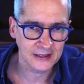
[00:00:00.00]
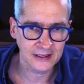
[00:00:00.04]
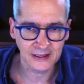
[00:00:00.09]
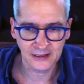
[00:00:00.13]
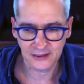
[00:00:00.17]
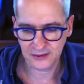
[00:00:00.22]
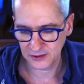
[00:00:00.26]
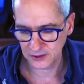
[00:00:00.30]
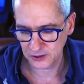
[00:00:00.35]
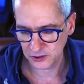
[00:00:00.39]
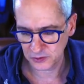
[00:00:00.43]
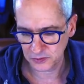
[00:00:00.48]
in the
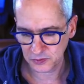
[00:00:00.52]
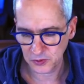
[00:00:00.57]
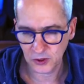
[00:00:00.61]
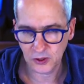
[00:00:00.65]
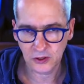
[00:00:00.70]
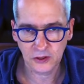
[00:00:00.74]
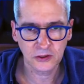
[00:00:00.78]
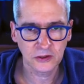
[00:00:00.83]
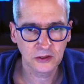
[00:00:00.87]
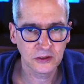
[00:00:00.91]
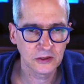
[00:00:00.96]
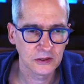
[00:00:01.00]
search box,
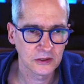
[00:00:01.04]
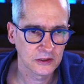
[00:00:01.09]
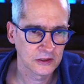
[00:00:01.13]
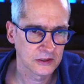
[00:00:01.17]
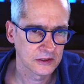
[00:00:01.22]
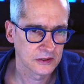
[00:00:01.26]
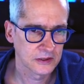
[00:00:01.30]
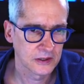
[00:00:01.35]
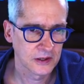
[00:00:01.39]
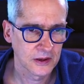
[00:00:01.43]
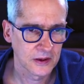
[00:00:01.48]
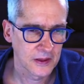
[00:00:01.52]

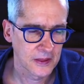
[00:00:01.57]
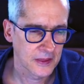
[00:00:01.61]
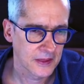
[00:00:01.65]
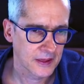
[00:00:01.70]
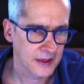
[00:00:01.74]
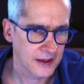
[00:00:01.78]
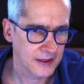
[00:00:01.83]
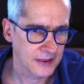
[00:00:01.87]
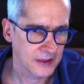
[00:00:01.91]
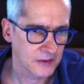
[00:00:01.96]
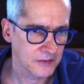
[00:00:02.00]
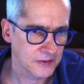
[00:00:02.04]

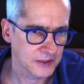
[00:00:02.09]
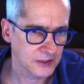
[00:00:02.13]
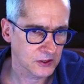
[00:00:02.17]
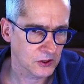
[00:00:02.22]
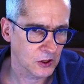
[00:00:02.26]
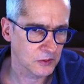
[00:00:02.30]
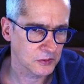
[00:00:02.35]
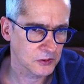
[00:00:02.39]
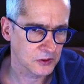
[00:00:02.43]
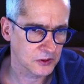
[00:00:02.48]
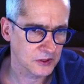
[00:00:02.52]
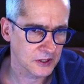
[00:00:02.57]
and the first
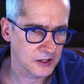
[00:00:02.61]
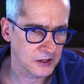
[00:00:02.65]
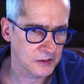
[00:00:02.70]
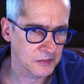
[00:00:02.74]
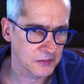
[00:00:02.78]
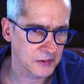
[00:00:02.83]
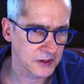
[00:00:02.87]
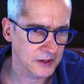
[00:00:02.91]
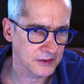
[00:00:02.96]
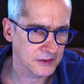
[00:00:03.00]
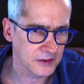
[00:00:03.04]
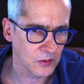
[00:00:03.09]
option that
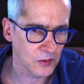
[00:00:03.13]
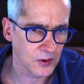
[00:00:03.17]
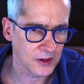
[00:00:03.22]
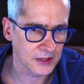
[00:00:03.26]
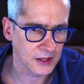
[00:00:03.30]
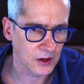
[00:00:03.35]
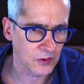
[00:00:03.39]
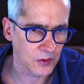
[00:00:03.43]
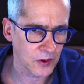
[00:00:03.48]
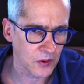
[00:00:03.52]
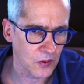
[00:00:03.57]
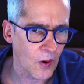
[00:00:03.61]
appears is the one
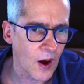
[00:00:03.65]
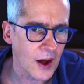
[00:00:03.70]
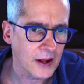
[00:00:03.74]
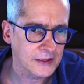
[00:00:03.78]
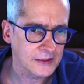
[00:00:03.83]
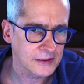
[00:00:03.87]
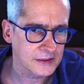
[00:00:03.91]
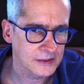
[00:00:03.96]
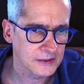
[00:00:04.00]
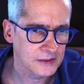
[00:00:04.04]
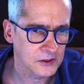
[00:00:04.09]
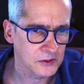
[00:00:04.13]
that we want.
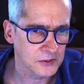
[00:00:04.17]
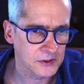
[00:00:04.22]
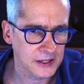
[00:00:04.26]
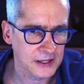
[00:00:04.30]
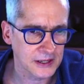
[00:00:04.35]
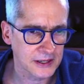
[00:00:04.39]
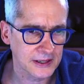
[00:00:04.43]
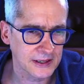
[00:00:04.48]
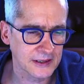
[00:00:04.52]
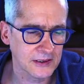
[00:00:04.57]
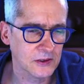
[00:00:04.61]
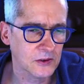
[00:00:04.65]
So we
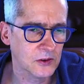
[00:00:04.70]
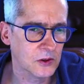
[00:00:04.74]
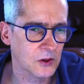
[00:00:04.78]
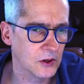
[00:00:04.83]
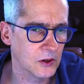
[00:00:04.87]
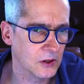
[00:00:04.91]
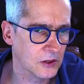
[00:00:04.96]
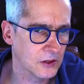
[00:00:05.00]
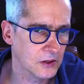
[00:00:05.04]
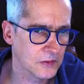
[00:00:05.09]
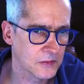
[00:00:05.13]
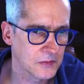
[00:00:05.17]
click
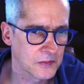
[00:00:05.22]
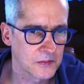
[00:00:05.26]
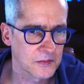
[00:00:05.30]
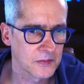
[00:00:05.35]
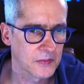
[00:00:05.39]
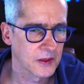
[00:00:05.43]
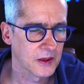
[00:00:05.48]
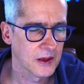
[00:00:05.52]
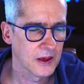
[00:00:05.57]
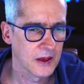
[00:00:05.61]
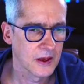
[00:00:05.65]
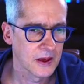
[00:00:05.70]
Install.
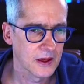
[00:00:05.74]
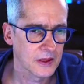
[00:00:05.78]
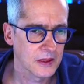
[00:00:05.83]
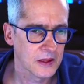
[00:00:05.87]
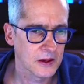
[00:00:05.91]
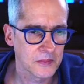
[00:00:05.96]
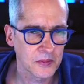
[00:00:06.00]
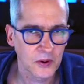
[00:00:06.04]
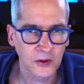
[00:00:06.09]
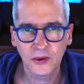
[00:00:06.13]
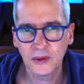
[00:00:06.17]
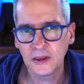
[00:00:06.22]

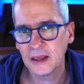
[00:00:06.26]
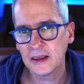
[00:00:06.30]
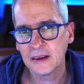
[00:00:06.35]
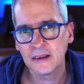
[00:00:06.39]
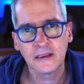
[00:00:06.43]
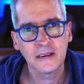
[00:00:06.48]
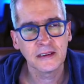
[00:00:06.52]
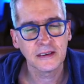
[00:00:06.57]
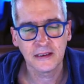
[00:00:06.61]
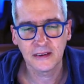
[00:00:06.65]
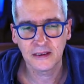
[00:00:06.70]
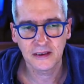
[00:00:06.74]
The process
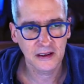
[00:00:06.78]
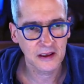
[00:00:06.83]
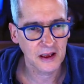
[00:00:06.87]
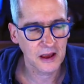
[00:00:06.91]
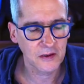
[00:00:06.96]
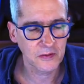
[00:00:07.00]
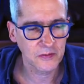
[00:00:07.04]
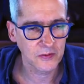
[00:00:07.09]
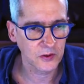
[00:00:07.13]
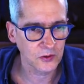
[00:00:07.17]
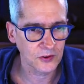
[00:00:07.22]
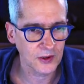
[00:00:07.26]
takes a
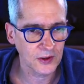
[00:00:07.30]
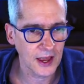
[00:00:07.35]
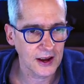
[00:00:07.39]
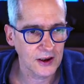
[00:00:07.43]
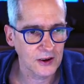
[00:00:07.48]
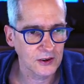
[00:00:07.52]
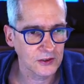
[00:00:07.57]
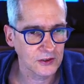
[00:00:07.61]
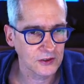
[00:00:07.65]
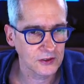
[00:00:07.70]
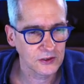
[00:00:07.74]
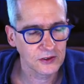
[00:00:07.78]
few
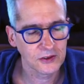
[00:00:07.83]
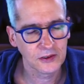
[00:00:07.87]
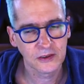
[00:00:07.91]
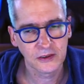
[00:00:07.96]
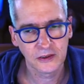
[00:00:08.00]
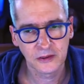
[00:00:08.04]
seconds,